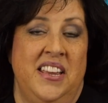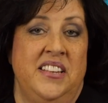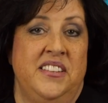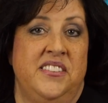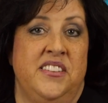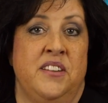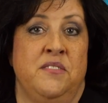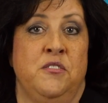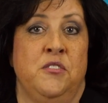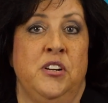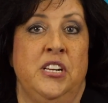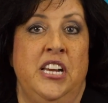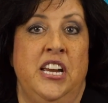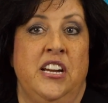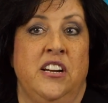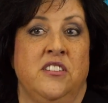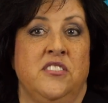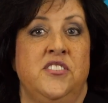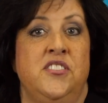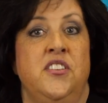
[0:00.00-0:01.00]
several
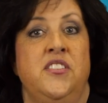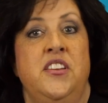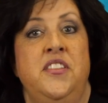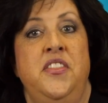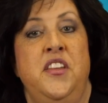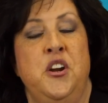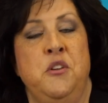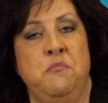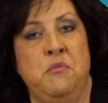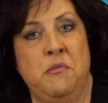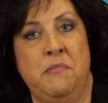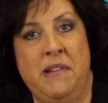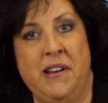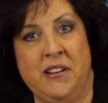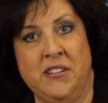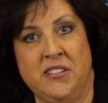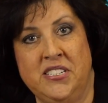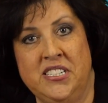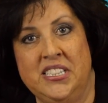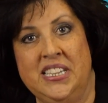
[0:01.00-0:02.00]
years so that they're
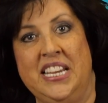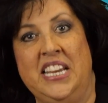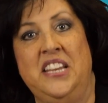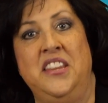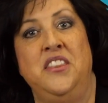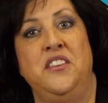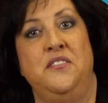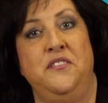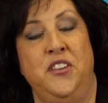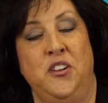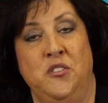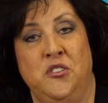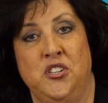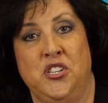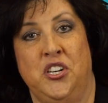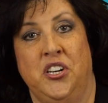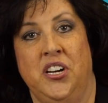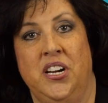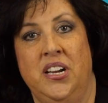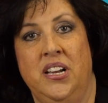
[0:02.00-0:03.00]
prepared to lead in the
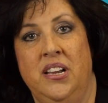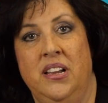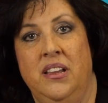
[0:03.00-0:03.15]
future.